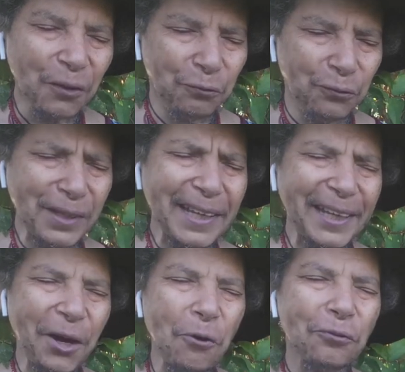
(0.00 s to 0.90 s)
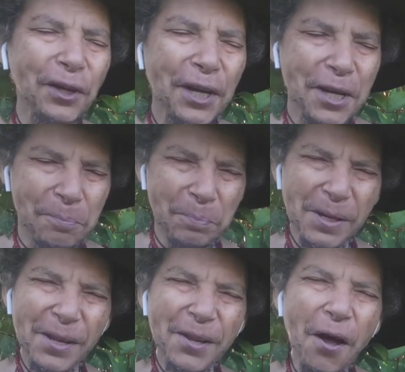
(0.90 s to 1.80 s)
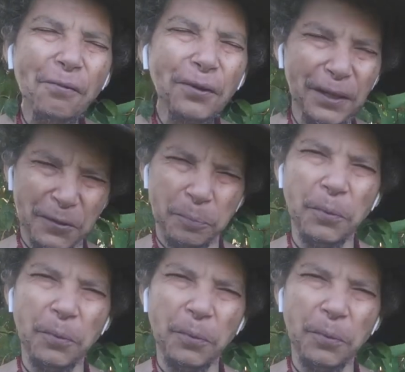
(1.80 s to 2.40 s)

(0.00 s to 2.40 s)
feeling of beloved,